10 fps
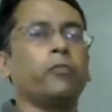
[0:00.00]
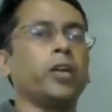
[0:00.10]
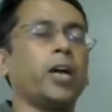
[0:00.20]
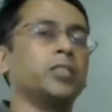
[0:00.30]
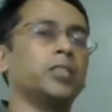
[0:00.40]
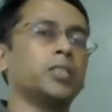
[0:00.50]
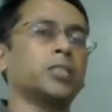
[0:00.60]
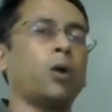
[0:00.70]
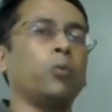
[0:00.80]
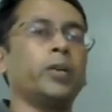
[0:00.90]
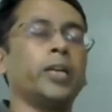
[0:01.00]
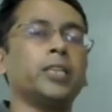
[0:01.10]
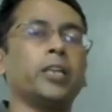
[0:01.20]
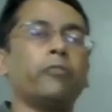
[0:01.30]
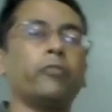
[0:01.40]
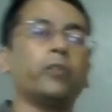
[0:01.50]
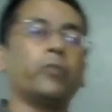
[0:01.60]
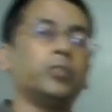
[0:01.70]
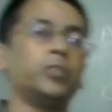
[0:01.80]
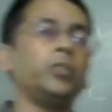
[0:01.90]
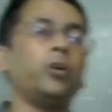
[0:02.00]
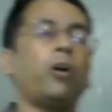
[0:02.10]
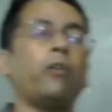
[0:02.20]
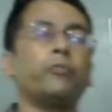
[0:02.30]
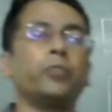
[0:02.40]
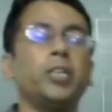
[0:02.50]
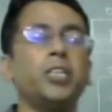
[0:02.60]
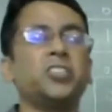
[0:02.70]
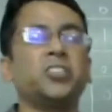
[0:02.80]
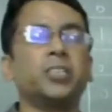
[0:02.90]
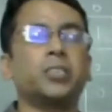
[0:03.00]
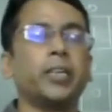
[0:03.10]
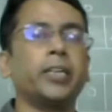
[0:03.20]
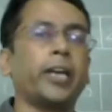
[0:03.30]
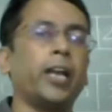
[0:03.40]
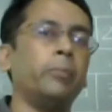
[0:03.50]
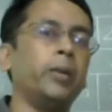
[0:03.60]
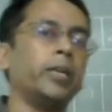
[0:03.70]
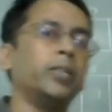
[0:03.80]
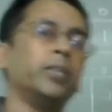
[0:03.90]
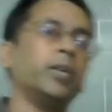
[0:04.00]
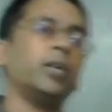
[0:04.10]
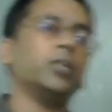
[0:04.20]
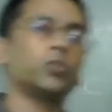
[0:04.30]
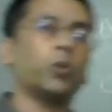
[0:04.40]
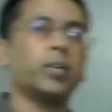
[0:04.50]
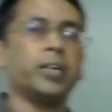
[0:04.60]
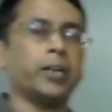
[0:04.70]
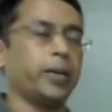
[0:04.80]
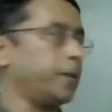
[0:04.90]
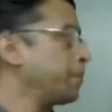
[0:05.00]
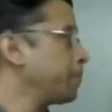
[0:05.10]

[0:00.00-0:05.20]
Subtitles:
we are just counting the frequency of each distinct element in the unsorted array.